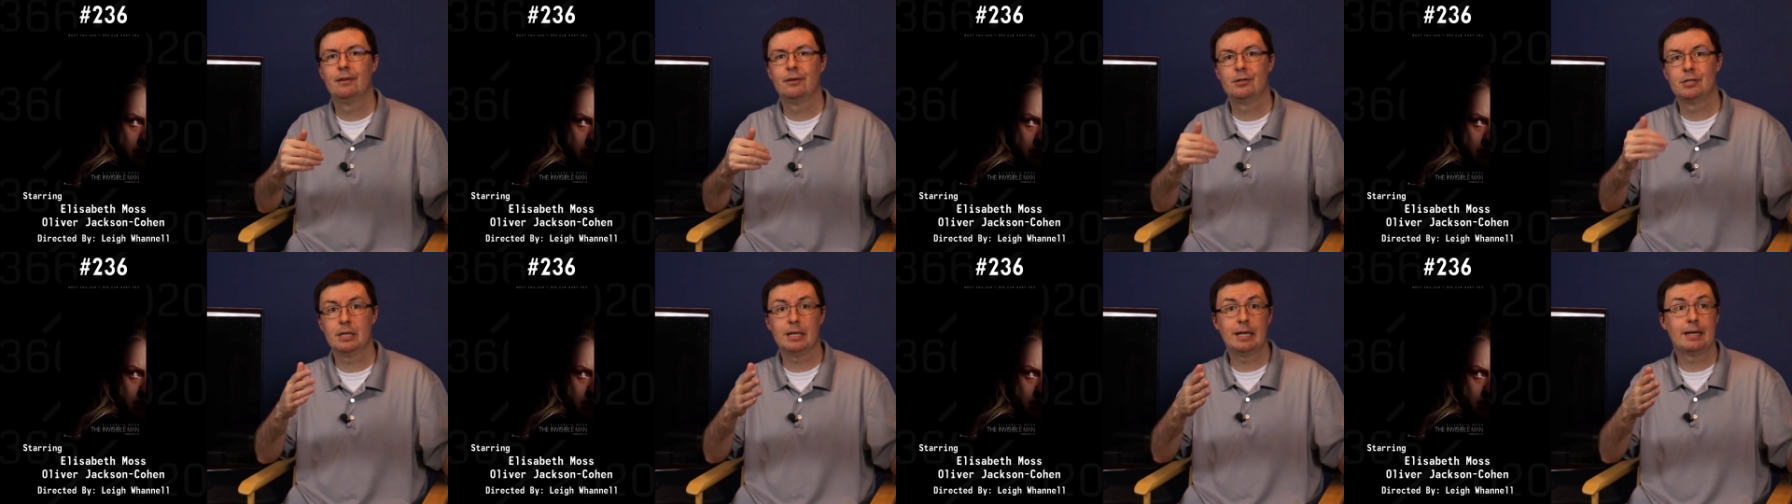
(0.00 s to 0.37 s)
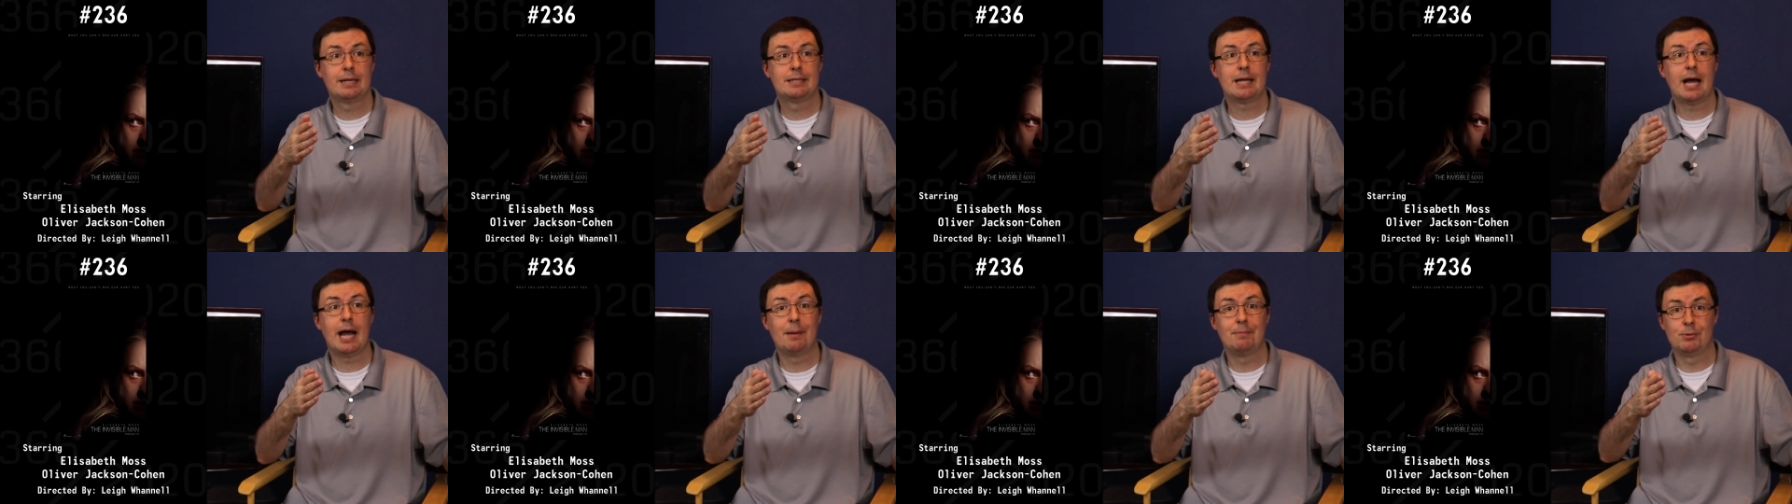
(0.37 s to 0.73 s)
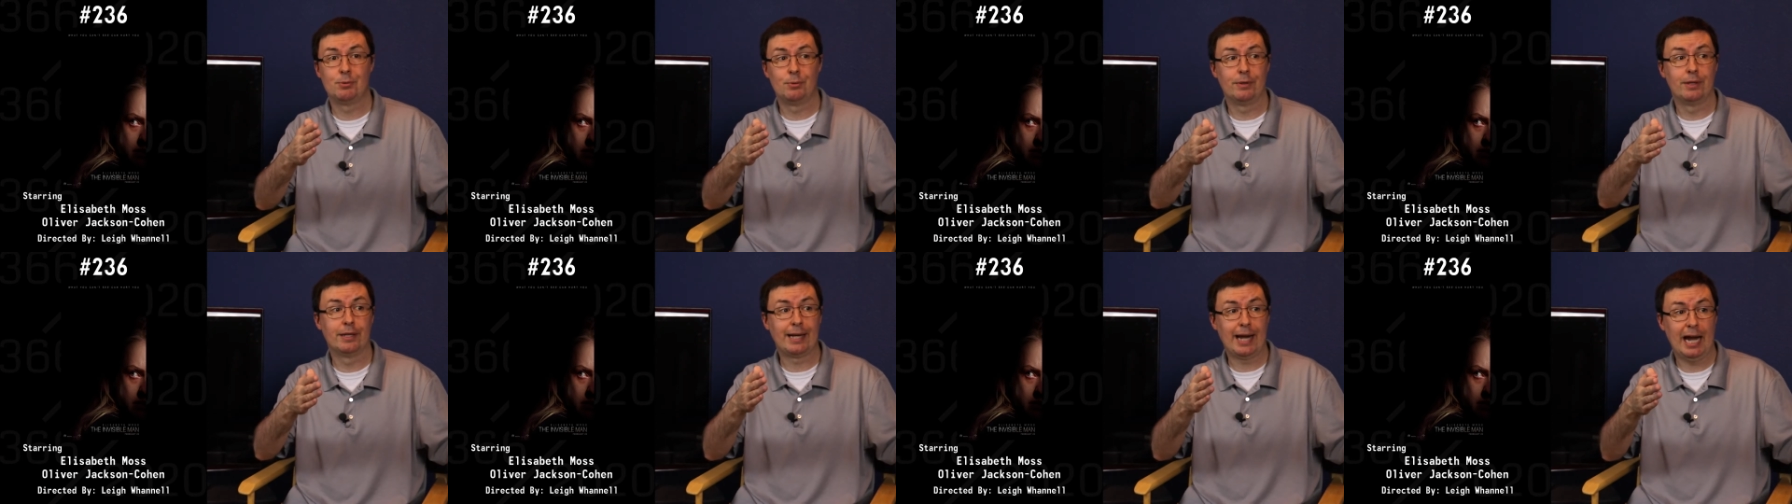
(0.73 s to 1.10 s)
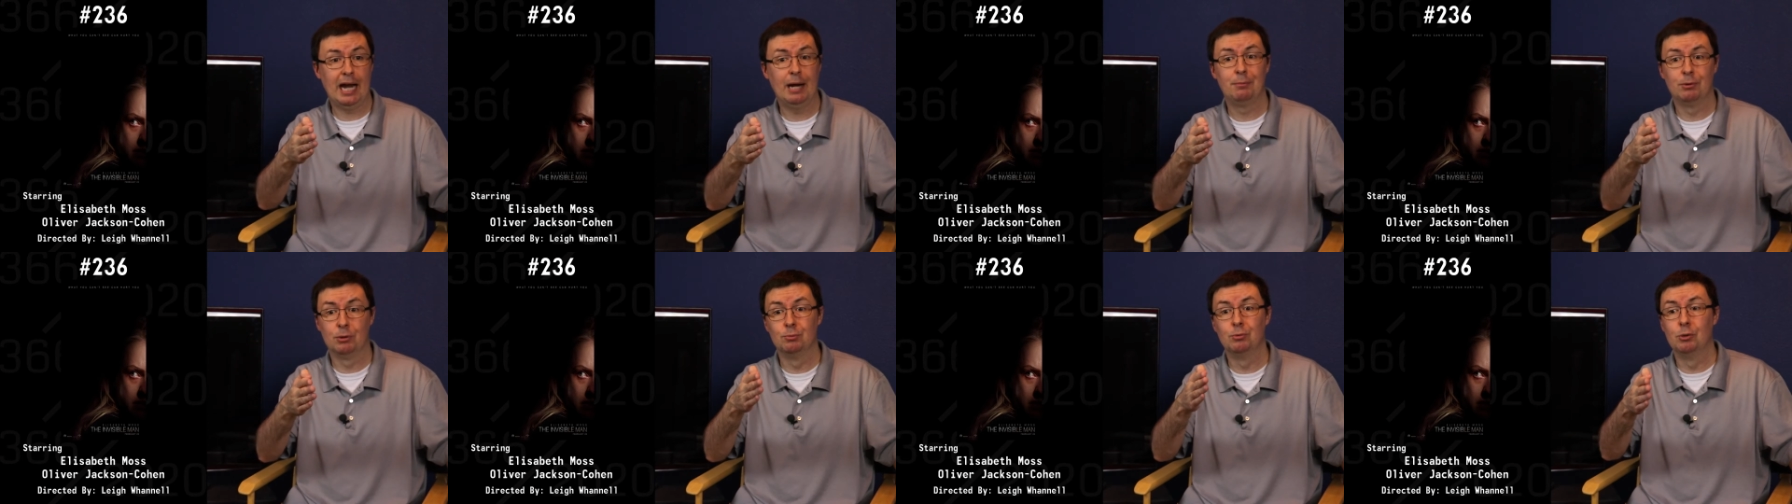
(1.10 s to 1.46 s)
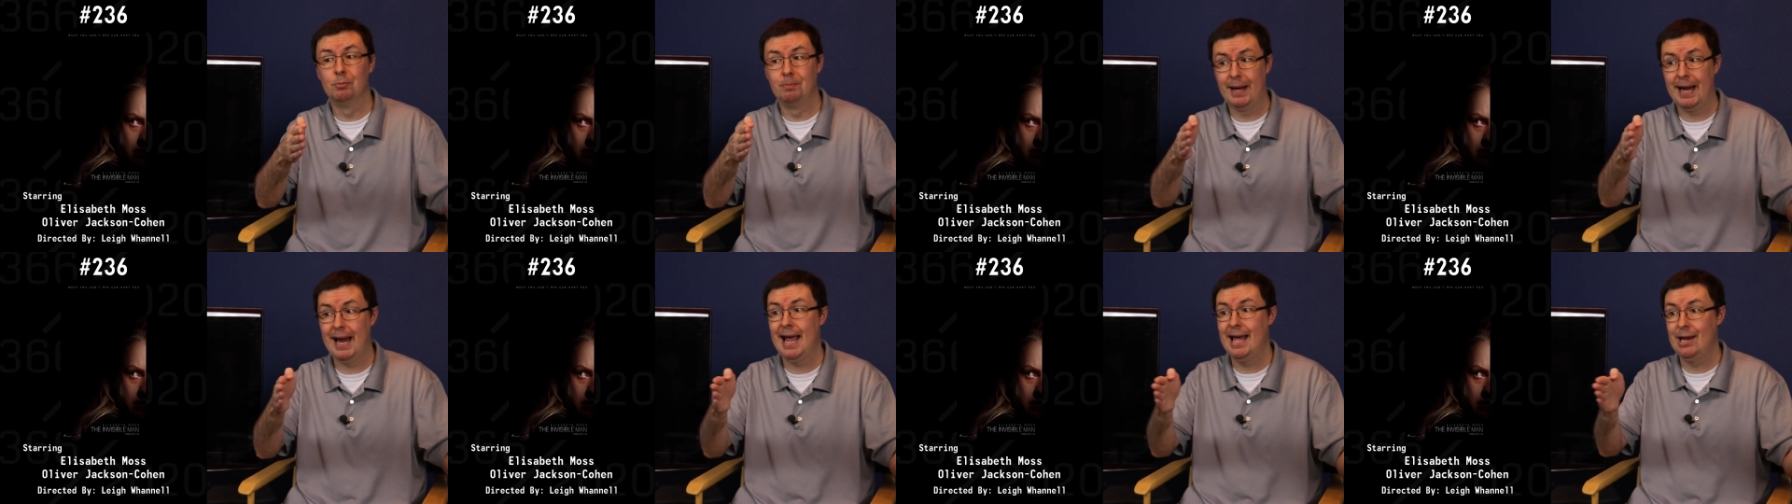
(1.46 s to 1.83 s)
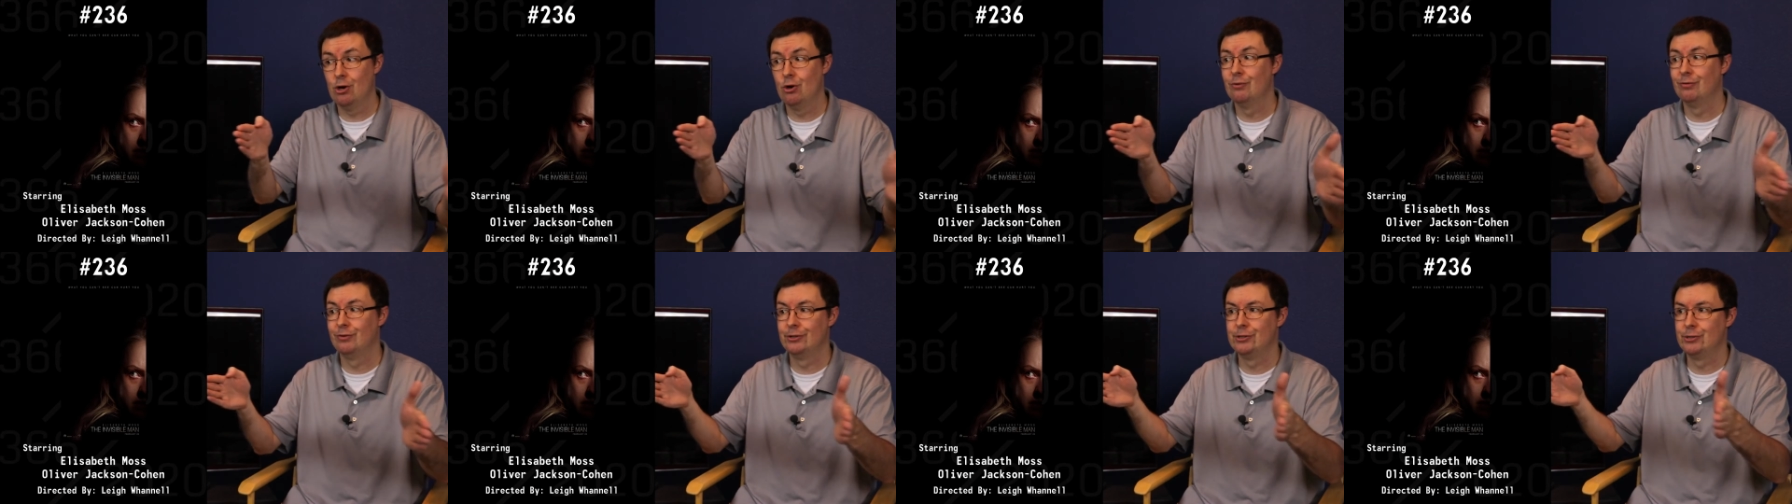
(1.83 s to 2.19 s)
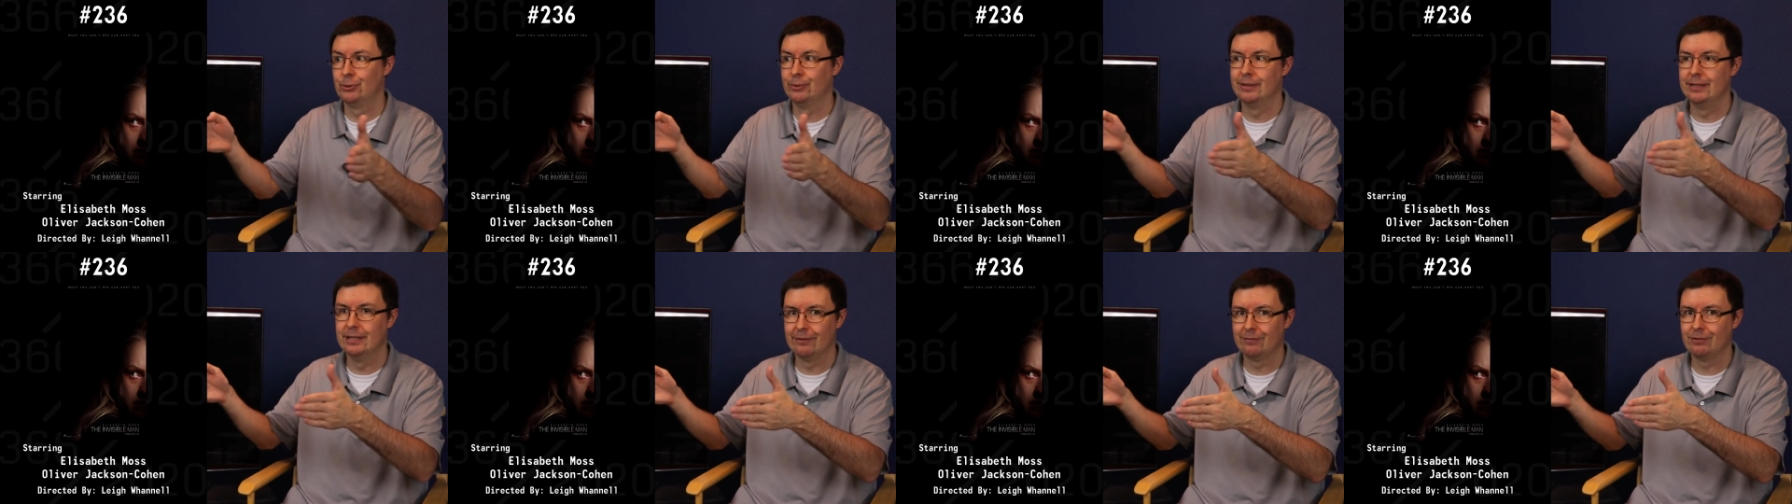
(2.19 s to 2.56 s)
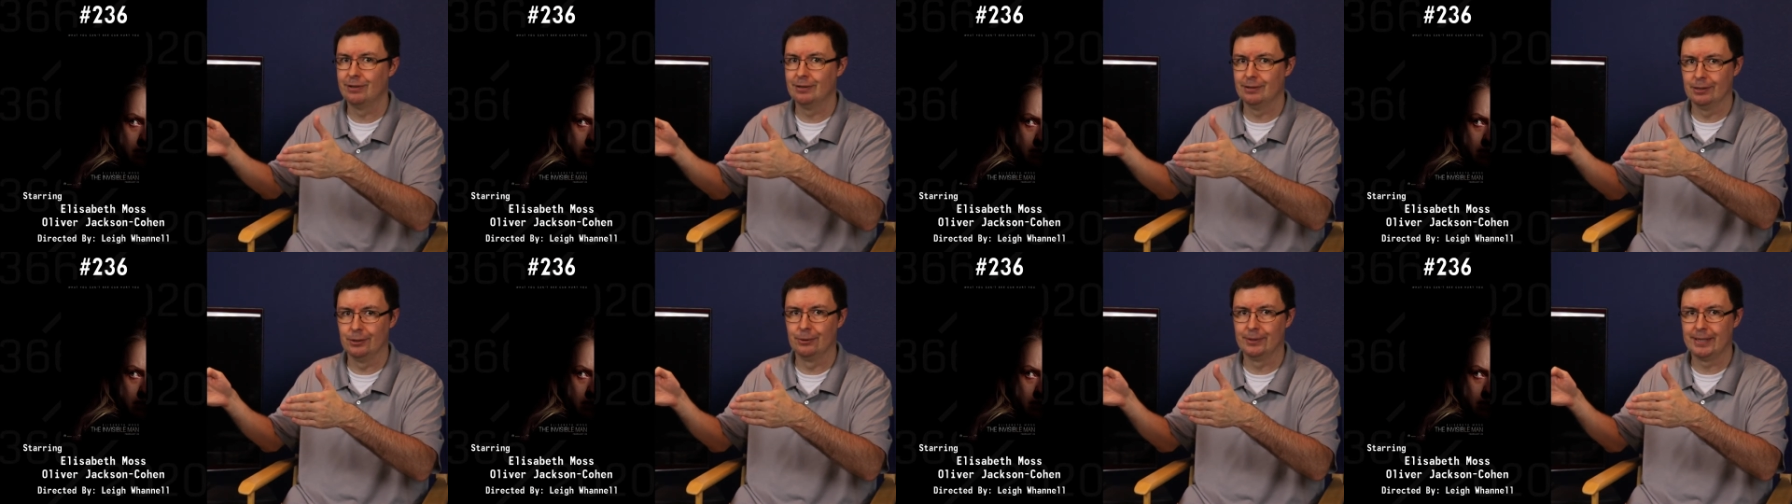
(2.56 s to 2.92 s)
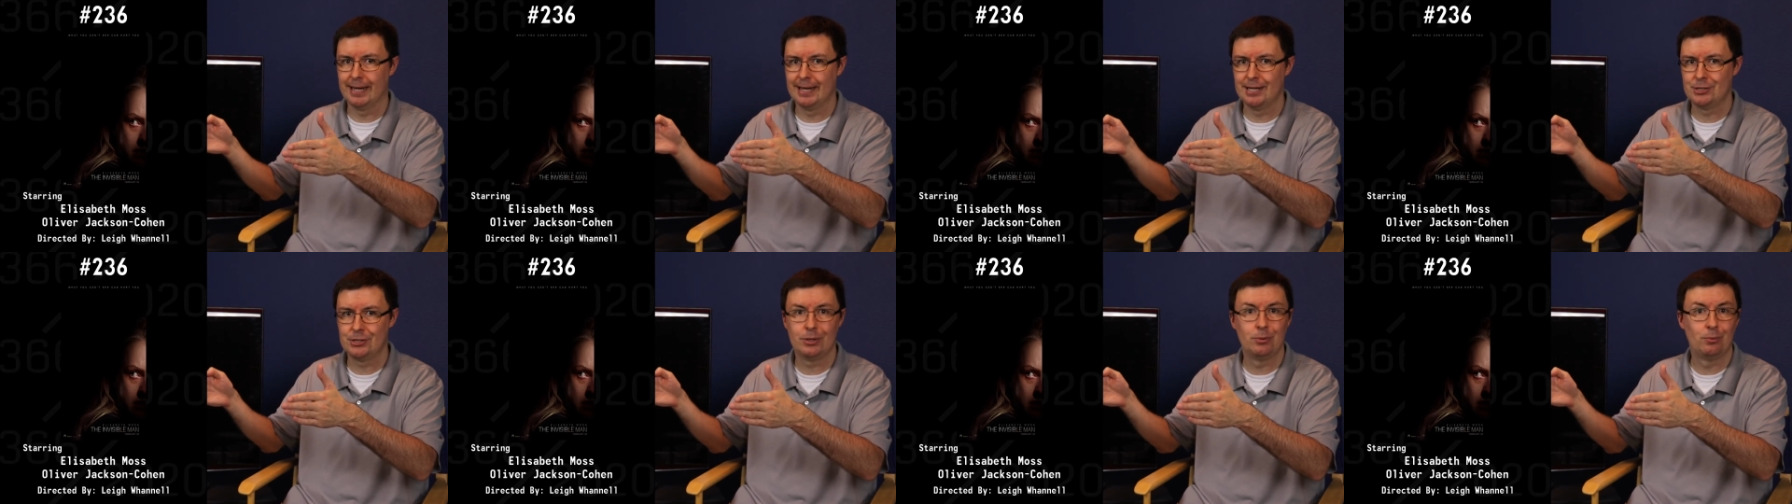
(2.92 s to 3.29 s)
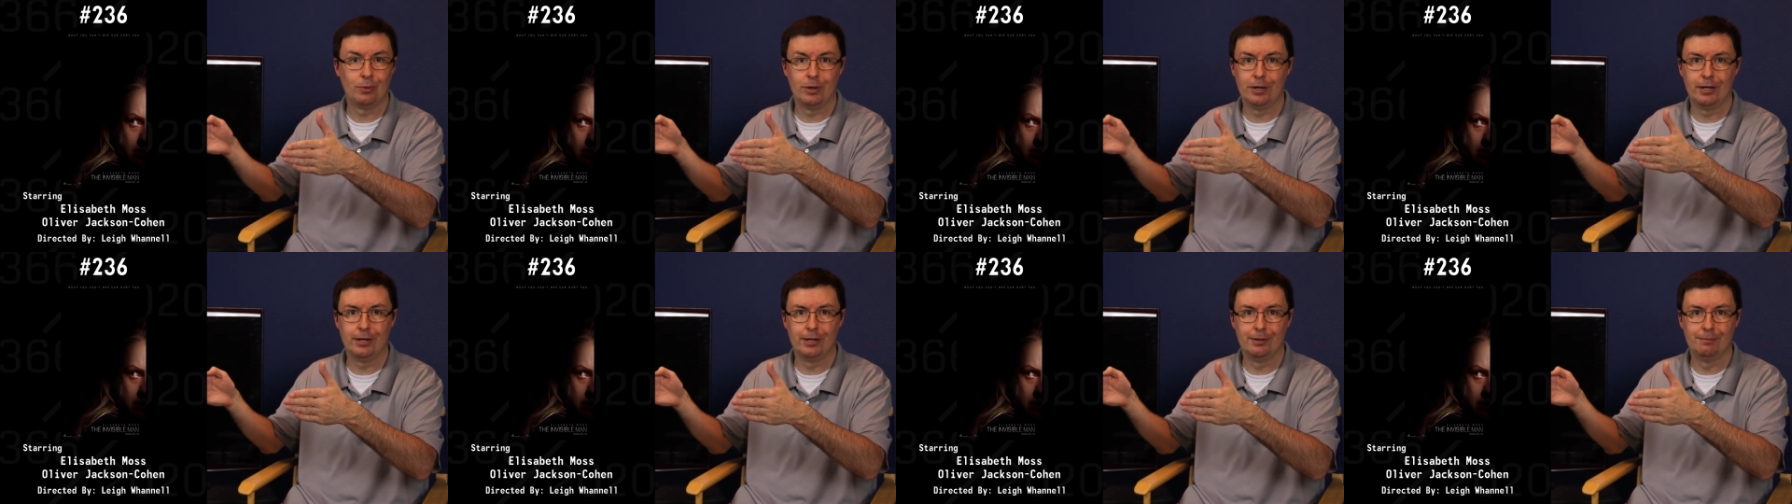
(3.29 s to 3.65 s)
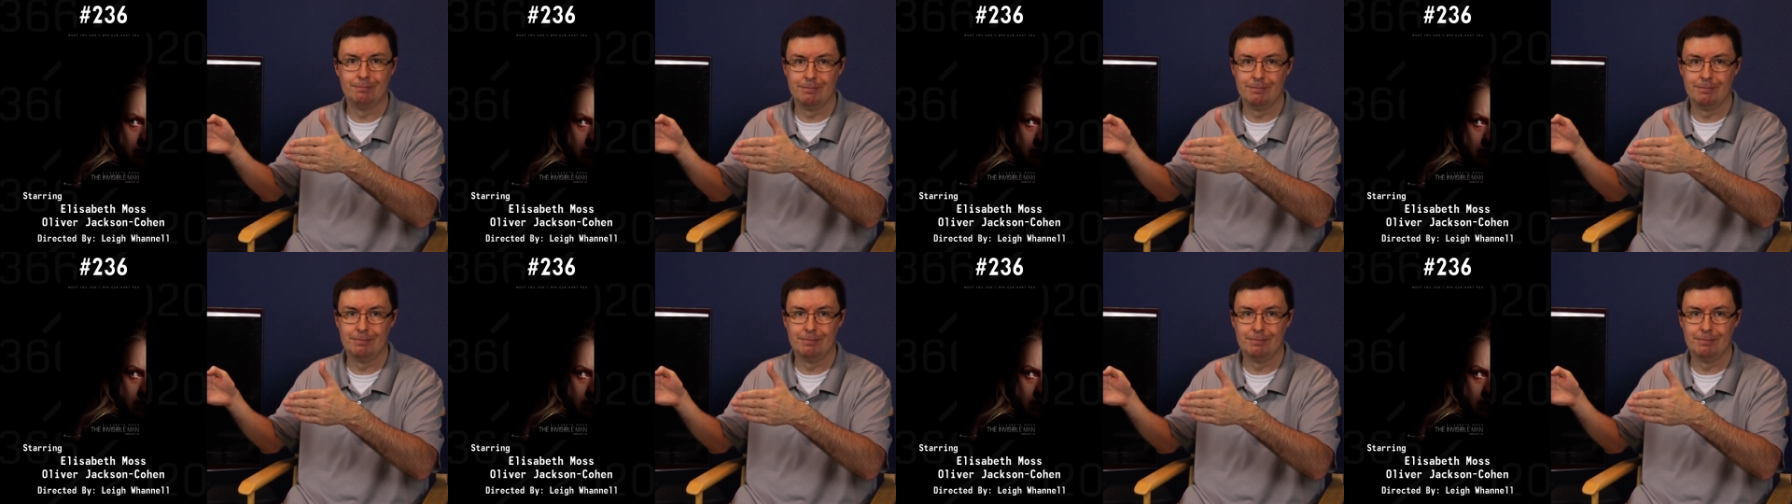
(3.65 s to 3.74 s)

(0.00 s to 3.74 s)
There's a lot of times where the camera will pan over to a different location where